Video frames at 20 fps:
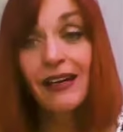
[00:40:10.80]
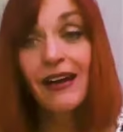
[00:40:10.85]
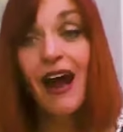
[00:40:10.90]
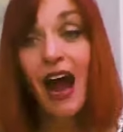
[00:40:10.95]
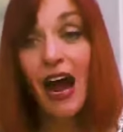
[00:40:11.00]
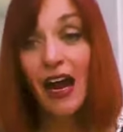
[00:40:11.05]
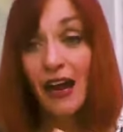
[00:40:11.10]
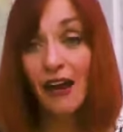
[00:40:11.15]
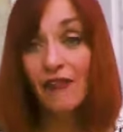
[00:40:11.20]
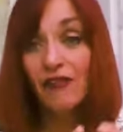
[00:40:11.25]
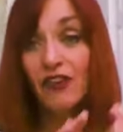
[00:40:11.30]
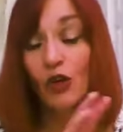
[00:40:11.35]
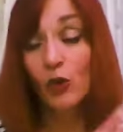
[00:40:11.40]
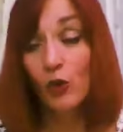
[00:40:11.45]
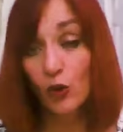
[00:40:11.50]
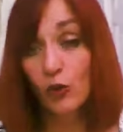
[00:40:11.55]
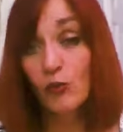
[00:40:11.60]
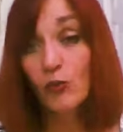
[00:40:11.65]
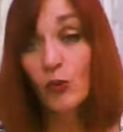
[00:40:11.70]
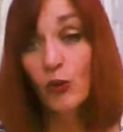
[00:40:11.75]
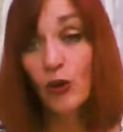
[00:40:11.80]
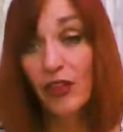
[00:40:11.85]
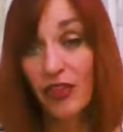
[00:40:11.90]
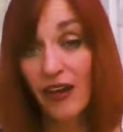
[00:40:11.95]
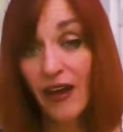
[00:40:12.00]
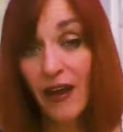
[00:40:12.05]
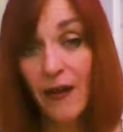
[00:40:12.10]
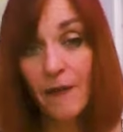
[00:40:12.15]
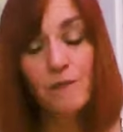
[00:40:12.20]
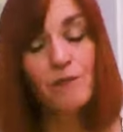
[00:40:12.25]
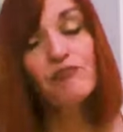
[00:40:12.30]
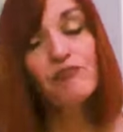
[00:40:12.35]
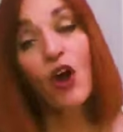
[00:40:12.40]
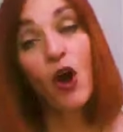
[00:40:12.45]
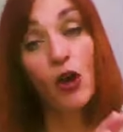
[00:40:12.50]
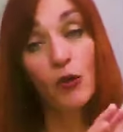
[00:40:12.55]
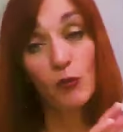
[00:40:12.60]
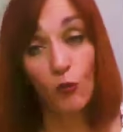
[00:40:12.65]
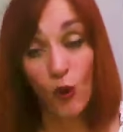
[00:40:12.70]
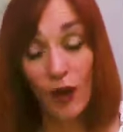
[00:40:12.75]
I have a group with them
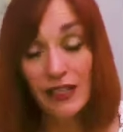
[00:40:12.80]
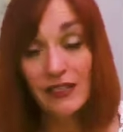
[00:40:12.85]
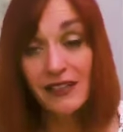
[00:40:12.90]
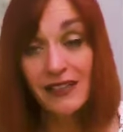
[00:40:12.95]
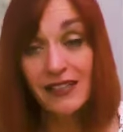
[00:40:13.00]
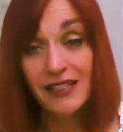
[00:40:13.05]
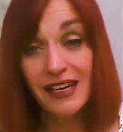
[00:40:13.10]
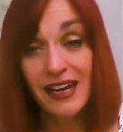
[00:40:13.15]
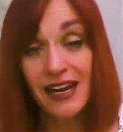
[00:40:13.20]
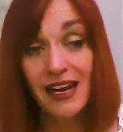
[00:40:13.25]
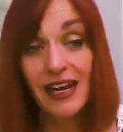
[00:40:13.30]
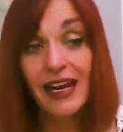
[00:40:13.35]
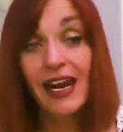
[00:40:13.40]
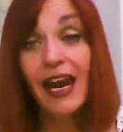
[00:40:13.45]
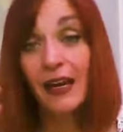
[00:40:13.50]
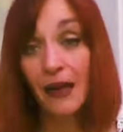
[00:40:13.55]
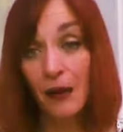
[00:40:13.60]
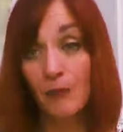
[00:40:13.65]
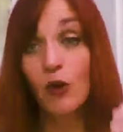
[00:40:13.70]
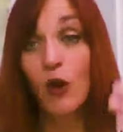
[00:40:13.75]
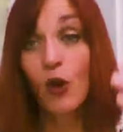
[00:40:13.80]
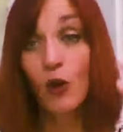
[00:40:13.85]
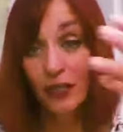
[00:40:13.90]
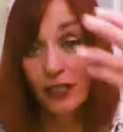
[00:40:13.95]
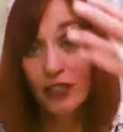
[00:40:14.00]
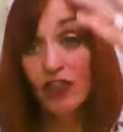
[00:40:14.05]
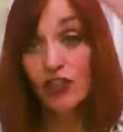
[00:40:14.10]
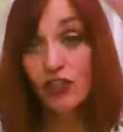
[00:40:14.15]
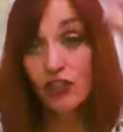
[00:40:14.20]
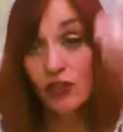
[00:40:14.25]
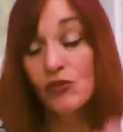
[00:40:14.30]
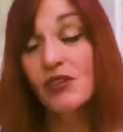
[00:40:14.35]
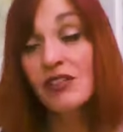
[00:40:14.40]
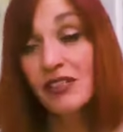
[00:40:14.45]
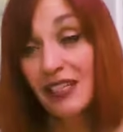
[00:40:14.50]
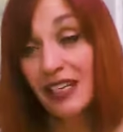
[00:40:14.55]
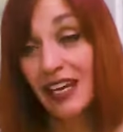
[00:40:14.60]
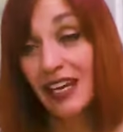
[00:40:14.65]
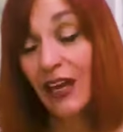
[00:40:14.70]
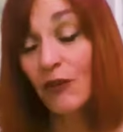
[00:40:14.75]
on Wednesday, and I'm going to do this
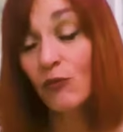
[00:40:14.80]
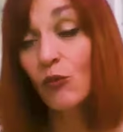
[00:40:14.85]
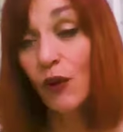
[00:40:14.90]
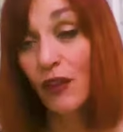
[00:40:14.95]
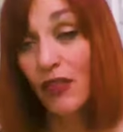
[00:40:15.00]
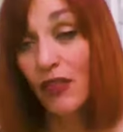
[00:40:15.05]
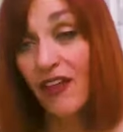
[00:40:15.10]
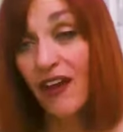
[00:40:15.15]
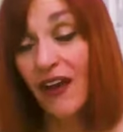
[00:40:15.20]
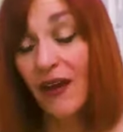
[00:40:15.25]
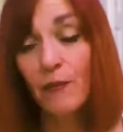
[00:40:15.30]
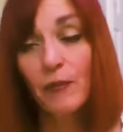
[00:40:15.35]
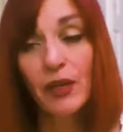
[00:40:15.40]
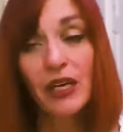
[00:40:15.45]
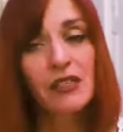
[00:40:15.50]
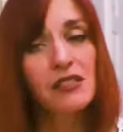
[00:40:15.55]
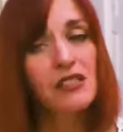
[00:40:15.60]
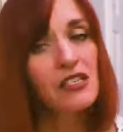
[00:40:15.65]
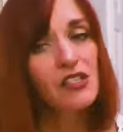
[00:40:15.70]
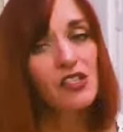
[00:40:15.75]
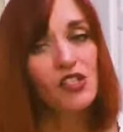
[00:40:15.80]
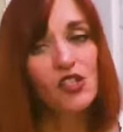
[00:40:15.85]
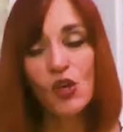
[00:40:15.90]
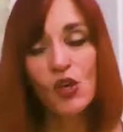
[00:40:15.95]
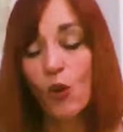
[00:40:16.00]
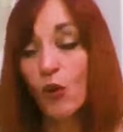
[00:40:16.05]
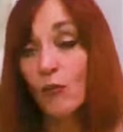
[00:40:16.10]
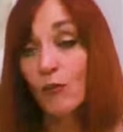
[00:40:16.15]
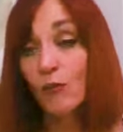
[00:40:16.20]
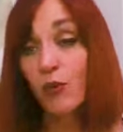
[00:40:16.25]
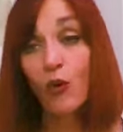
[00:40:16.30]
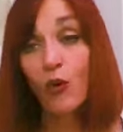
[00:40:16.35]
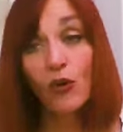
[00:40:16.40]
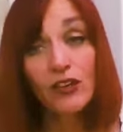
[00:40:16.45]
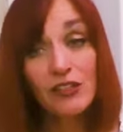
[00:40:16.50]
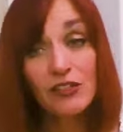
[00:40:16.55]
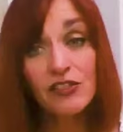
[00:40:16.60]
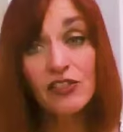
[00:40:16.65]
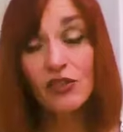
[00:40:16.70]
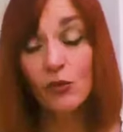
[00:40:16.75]
again with them because it's so
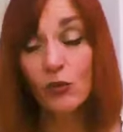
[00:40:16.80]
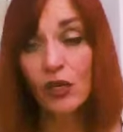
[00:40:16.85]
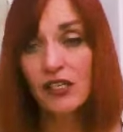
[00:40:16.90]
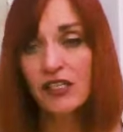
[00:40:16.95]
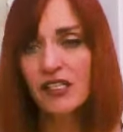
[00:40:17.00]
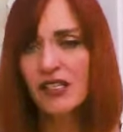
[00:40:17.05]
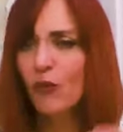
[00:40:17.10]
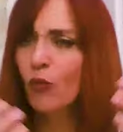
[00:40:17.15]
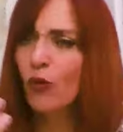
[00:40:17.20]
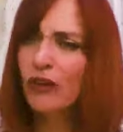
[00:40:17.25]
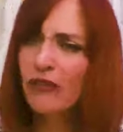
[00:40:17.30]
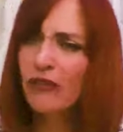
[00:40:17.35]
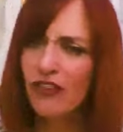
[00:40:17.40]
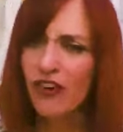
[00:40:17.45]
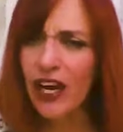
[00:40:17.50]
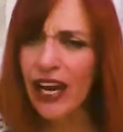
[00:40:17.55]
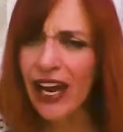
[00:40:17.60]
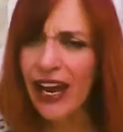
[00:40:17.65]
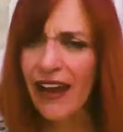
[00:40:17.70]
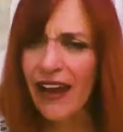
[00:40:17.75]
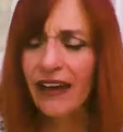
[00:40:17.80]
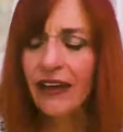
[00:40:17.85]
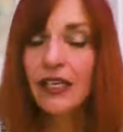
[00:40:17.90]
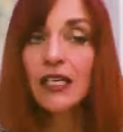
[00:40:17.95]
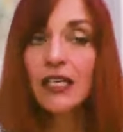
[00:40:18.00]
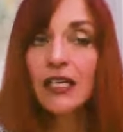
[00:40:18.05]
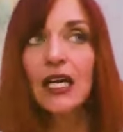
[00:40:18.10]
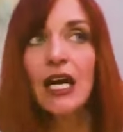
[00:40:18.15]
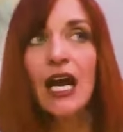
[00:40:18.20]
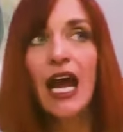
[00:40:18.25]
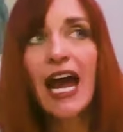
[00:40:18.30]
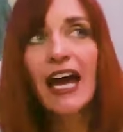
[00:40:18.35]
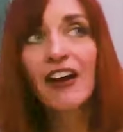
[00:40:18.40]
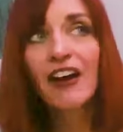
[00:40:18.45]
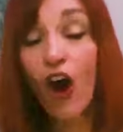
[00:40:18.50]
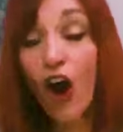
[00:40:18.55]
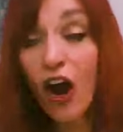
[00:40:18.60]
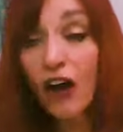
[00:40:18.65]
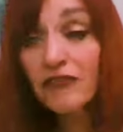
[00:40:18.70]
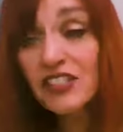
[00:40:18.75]
important to us and we forget. And
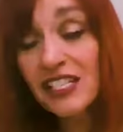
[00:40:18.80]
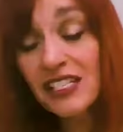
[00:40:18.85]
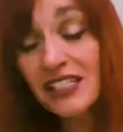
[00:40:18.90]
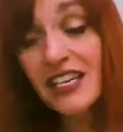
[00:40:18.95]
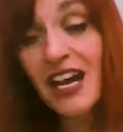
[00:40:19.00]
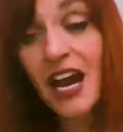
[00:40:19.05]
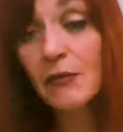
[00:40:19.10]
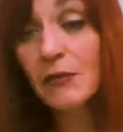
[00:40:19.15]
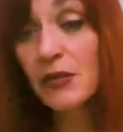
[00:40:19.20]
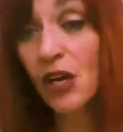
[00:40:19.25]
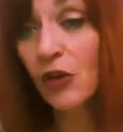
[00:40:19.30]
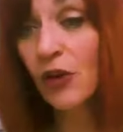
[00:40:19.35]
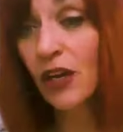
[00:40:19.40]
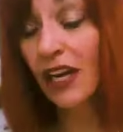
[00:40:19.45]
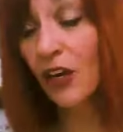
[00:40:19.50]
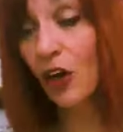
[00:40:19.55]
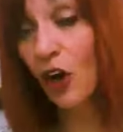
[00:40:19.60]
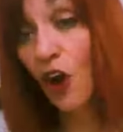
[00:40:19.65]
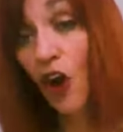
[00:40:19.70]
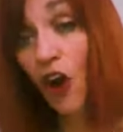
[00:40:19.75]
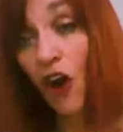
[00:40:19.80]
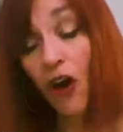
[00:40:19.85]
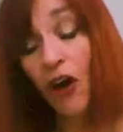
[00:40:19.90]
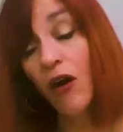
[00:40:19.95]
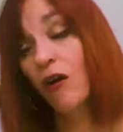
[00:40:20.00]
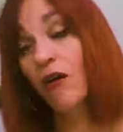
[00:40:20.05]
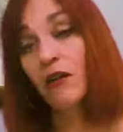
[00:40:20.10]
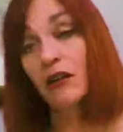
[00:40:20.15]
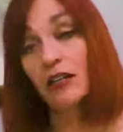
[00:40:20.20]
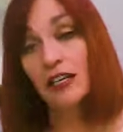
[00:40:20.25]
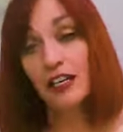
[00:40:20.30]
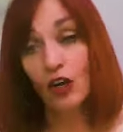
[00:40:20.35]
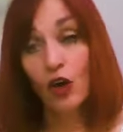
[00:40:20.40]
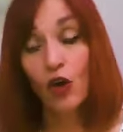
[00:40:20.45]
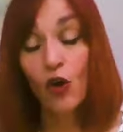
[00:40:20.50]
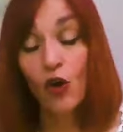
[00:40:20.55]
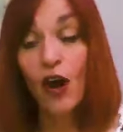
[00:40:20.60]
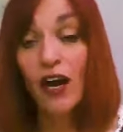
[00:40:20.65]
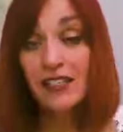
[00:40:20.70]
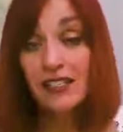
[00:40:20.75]
oftentimes I'll get a call and a
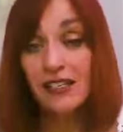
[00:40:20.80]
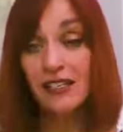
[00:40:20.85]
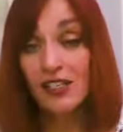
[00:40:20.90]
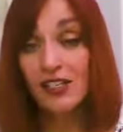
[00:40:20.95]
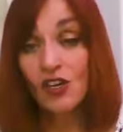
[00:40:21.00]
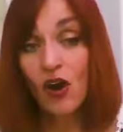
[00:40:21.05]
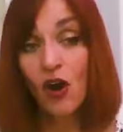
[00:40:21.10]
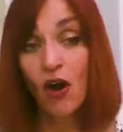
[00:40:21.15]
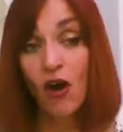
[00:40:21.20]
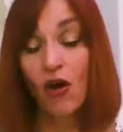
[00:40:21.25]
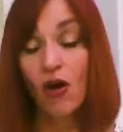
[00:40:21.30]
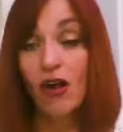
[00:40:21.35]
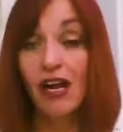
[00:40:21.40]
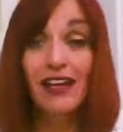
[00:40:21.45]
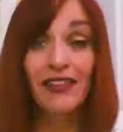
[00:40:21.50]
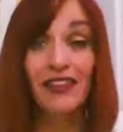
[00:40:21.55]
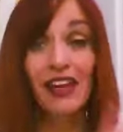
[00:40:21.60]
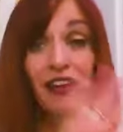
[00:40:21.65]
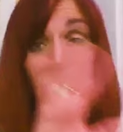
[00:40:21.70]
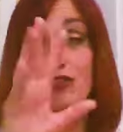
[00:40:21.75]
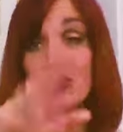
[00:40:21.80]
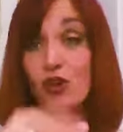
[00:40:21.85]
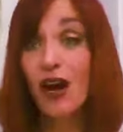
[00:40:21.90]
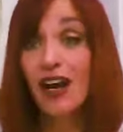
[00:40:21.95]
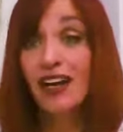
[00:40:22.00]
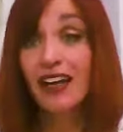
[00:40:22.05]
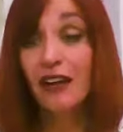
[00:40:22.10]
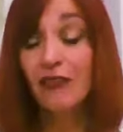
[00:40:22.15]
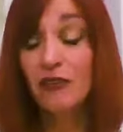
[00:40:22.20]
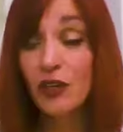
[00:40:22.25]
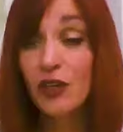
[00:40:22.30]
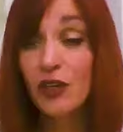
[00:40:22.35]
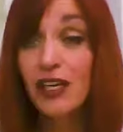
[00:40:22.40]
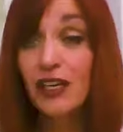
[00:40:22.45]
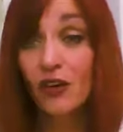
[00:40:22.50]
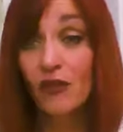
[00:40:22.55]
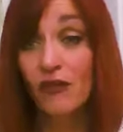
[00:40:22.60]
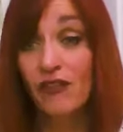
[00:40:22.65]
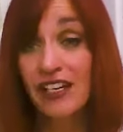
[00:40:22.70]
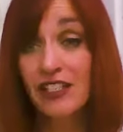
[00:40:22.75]
crisis call, and they've tried every
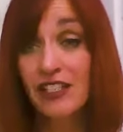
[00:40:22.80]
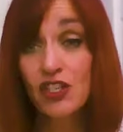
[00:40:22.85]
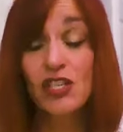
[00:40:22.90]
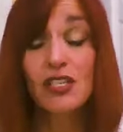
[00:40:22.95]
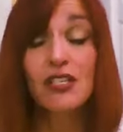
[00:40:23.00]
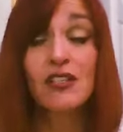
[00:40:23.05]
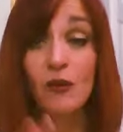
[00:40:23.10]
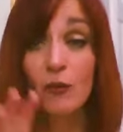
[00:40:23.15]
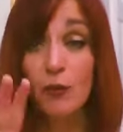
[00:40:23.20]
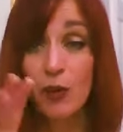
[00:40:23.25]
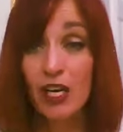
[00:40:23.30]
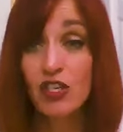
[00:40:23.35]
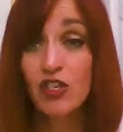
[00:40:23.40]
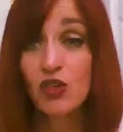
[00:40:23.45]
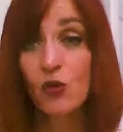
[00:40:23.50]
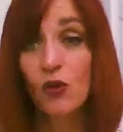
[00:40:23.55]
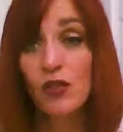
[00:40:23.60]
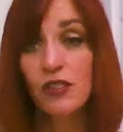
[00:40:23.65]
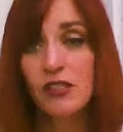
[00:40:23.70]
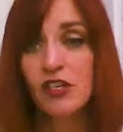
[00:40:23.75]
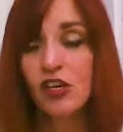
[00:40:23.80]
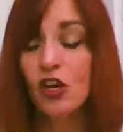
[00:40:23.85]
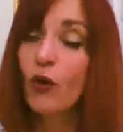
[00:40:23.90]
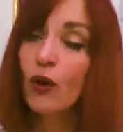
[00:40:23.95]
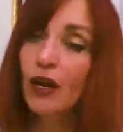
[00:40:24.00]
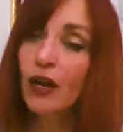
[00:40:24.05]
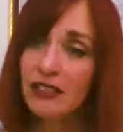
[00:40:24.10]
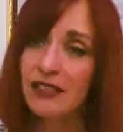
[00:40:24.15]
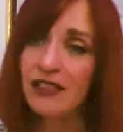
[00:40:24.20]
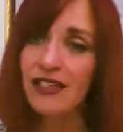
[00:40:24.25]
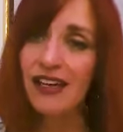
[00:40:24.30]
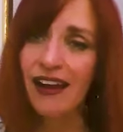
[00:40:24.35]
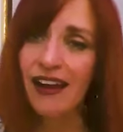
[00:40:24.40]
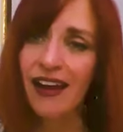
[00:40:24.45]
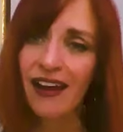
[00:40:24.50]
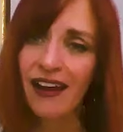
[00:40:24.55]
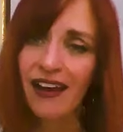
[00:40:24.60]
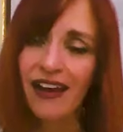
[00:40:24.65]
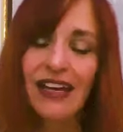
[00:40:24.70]
intervention and the patient wants to go ACA.